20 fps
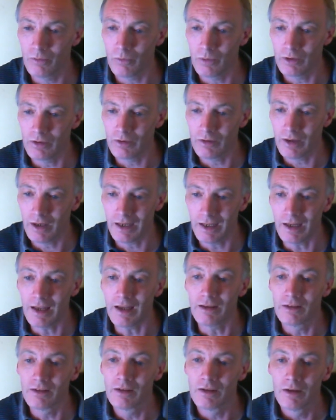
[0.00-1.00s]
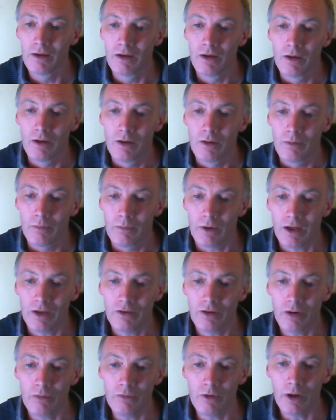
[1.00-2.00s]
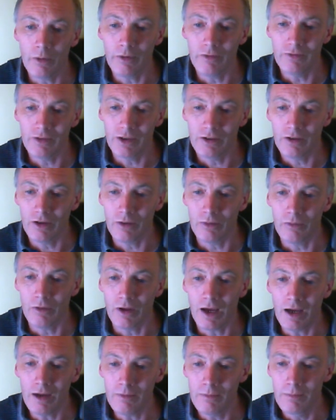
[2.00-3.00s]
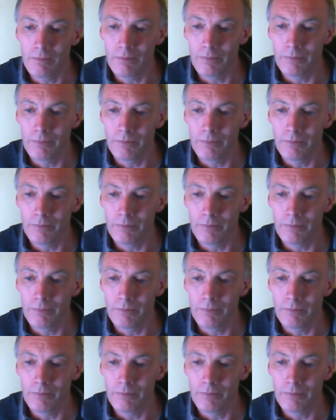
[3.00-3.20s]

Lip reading: in it. But I don't know if they do now.